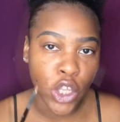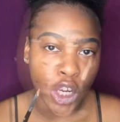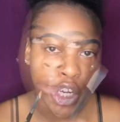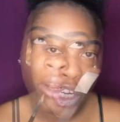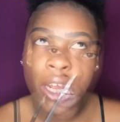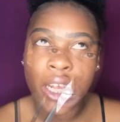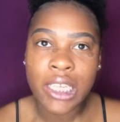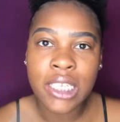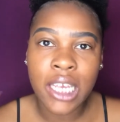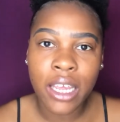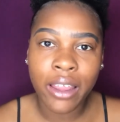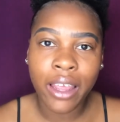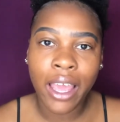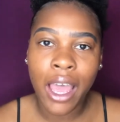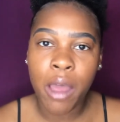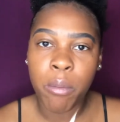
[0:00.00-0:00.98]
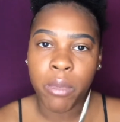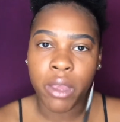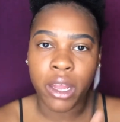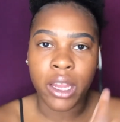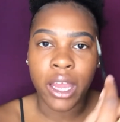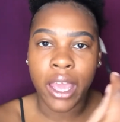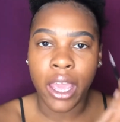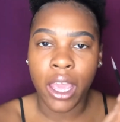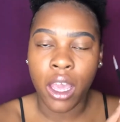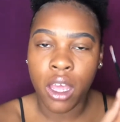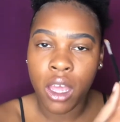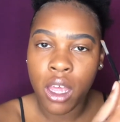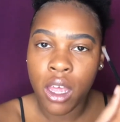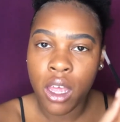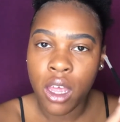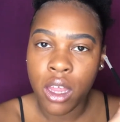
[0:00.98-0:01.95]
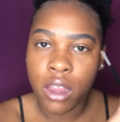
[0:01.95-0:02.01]
And when I say that, I mean like
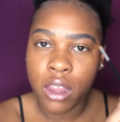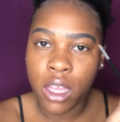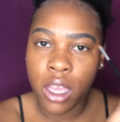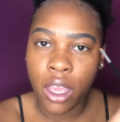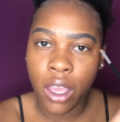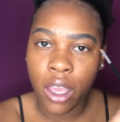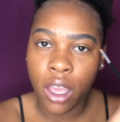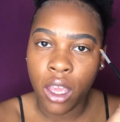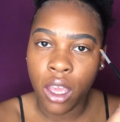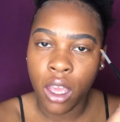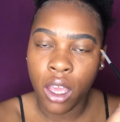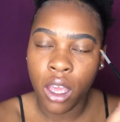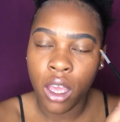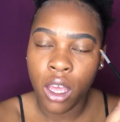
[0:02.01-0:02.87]
the